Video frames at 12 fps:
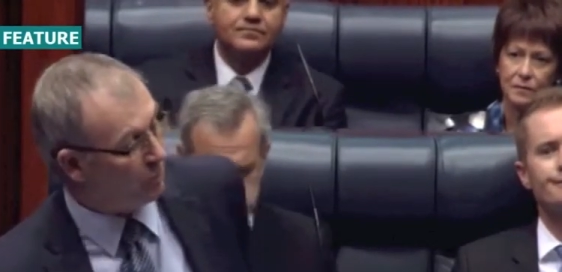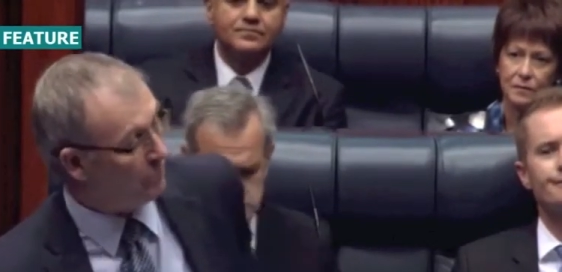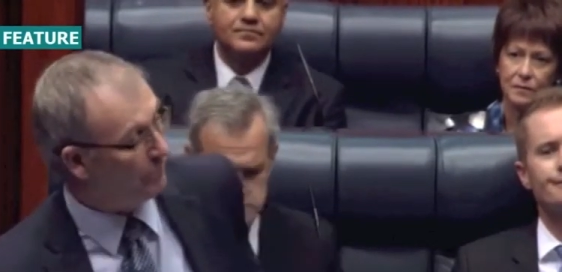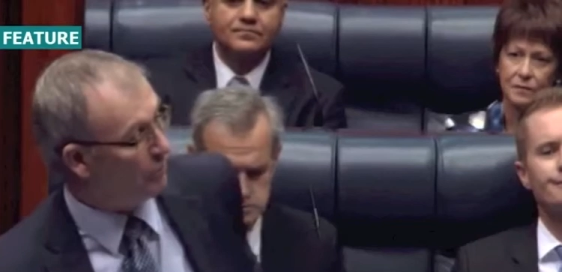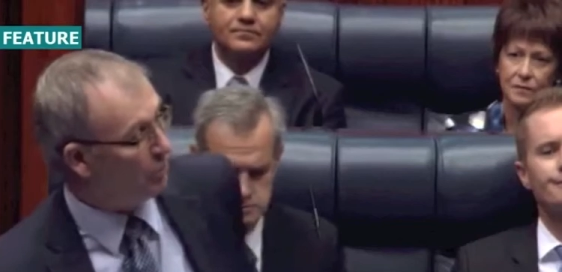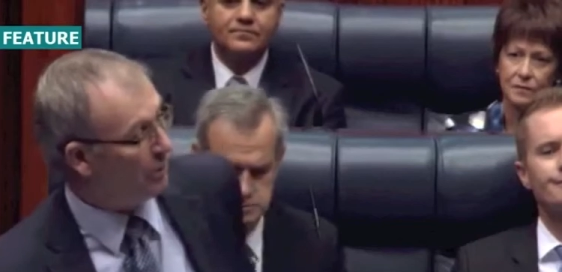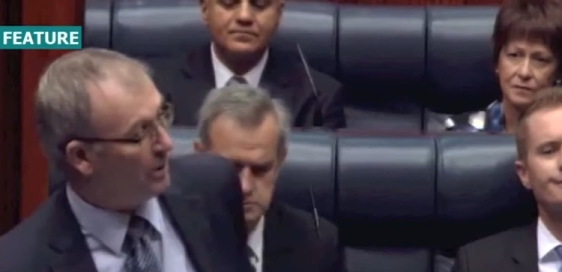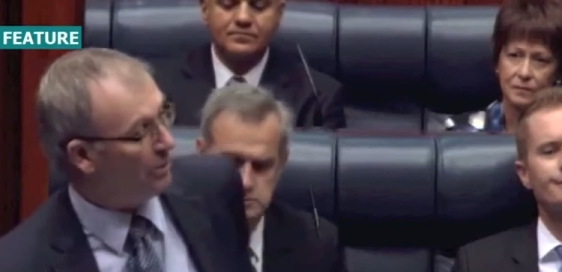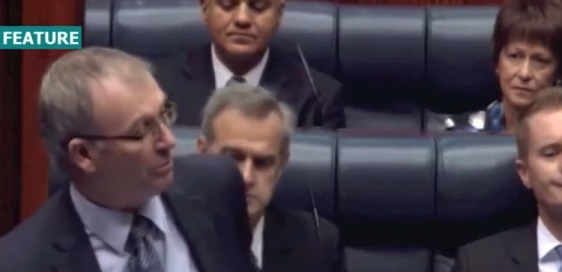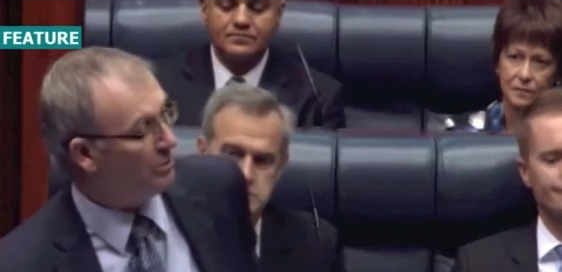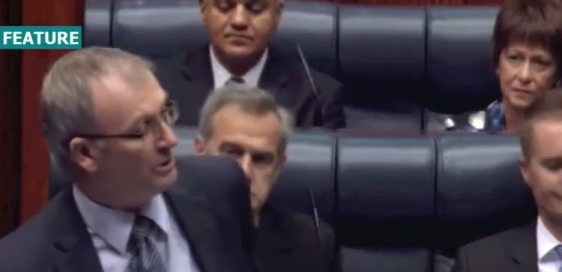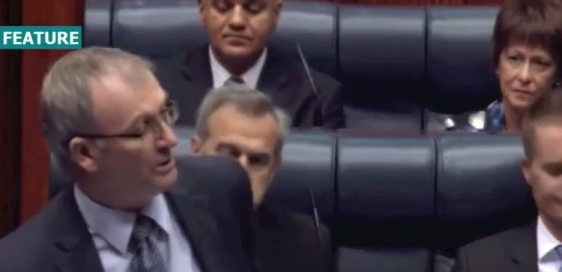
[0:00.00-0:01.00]
Speaker 1: for, for
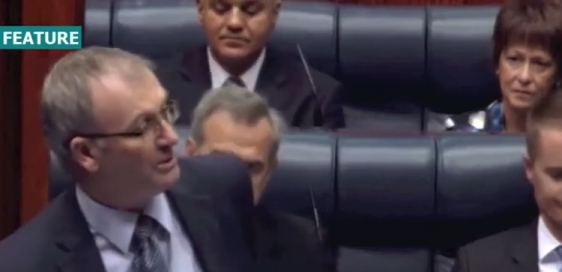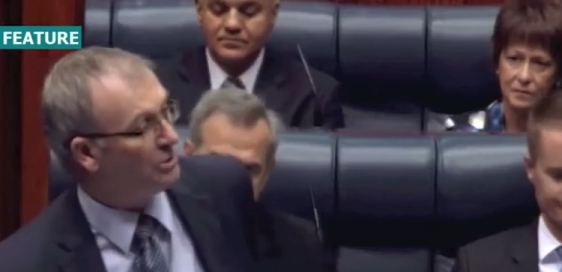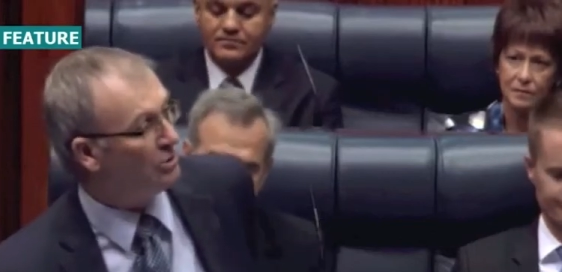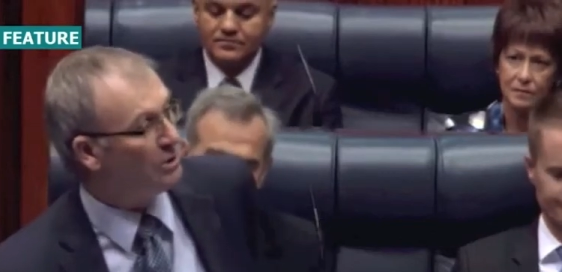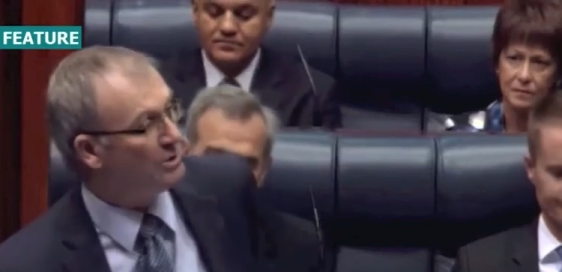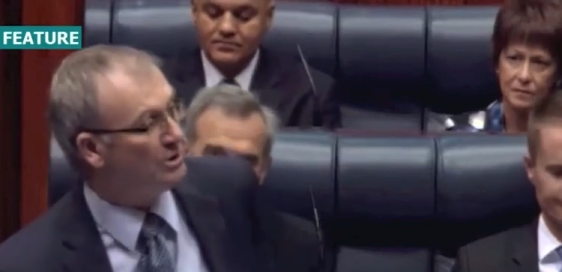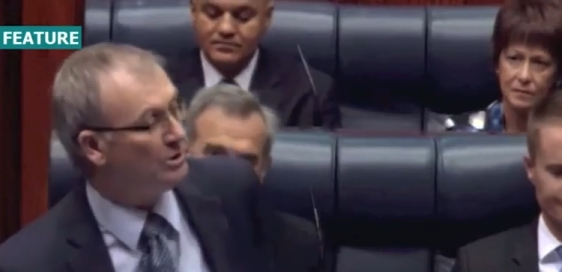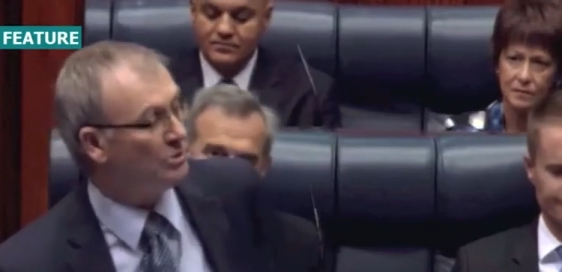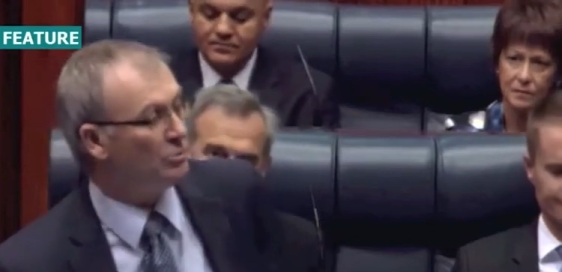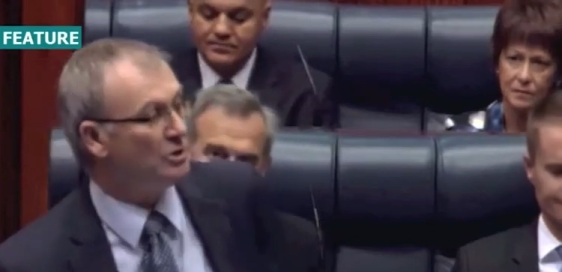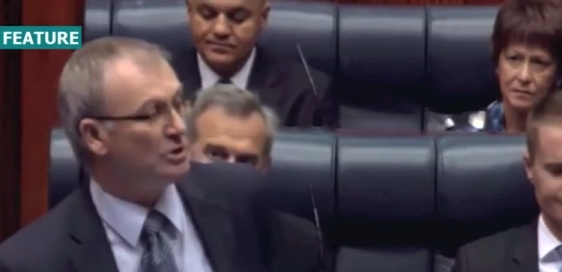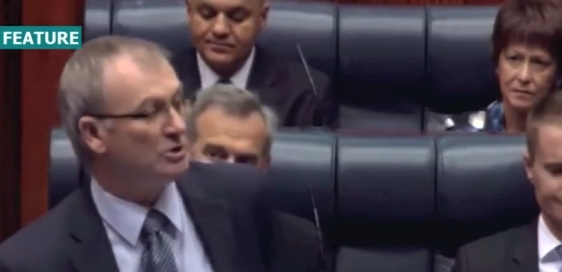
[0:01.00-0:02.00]
health, an
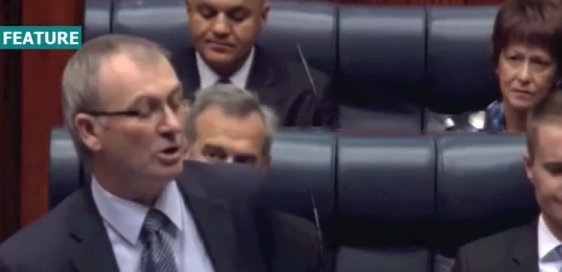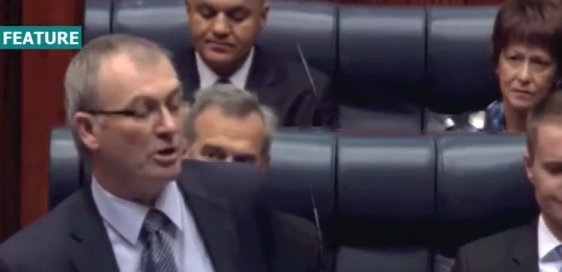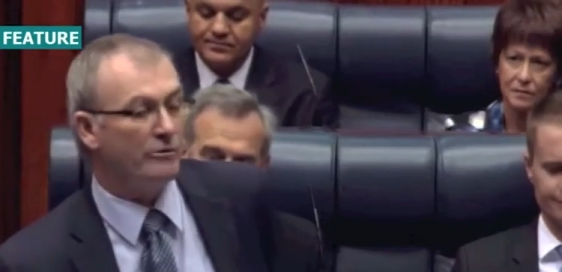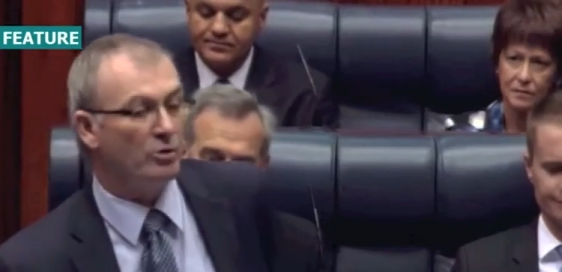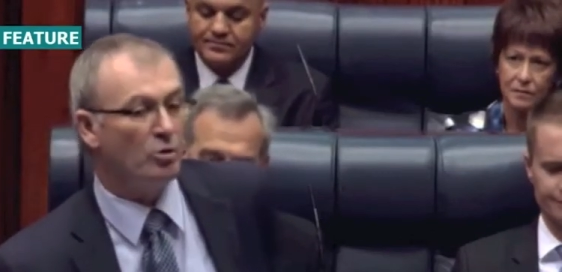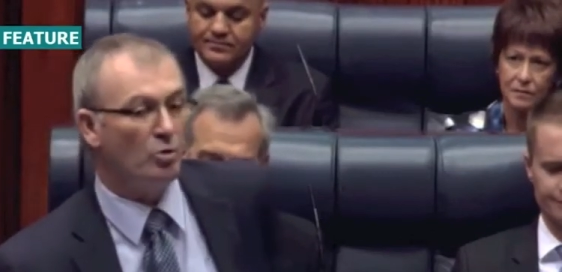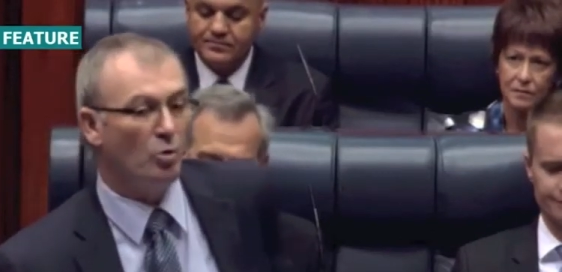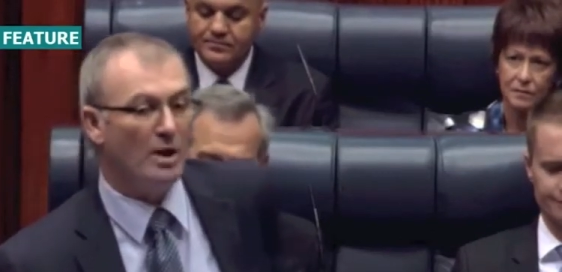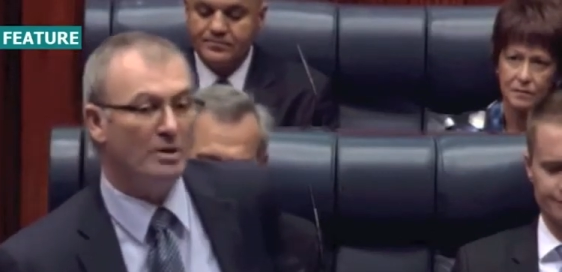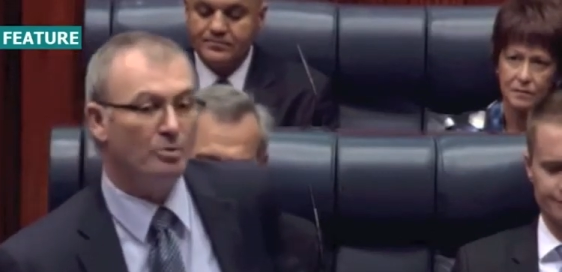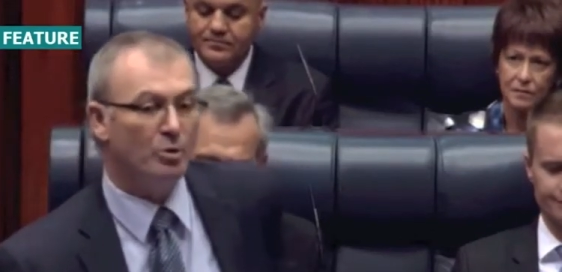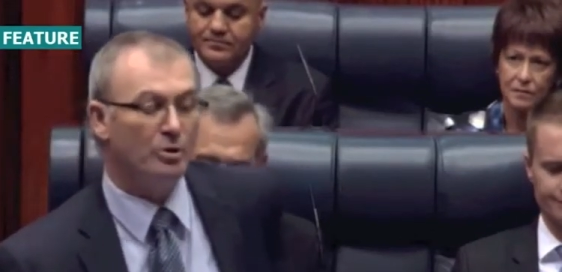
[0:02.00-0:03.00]
increase which is overall
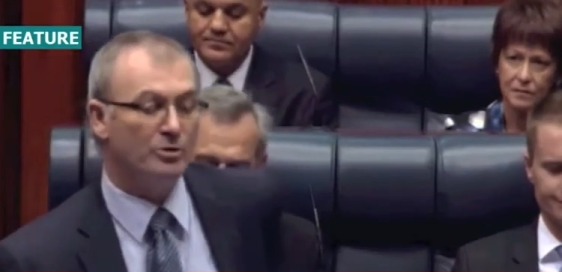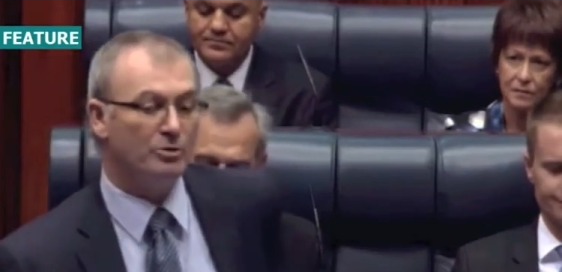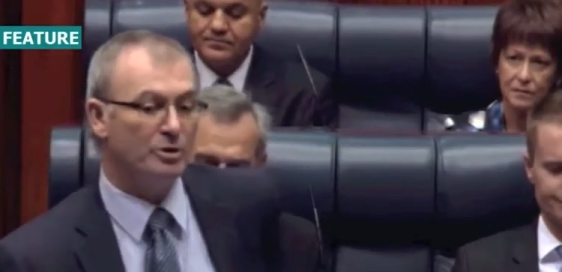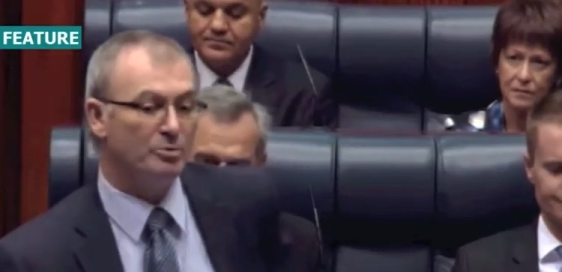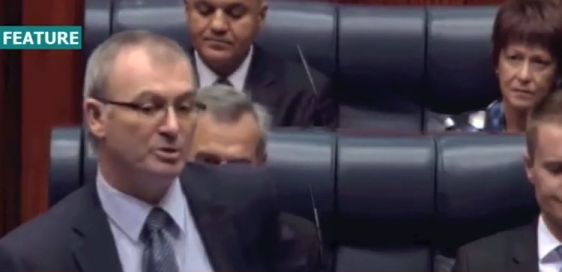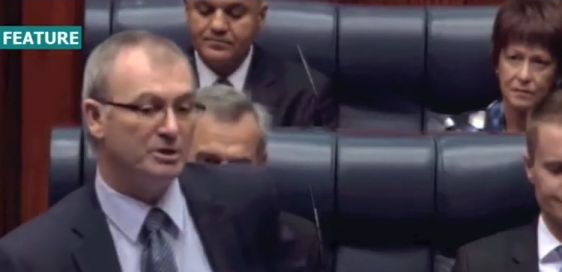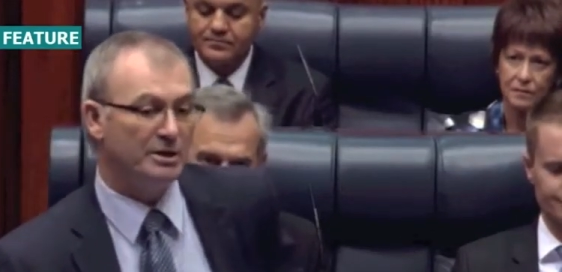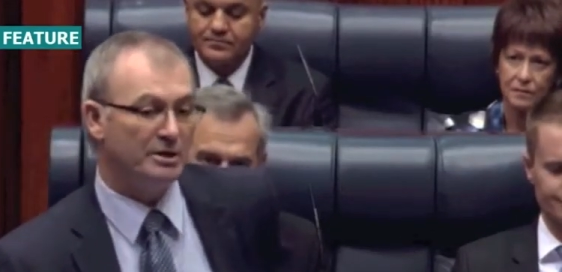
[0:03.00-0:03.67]
1.3 per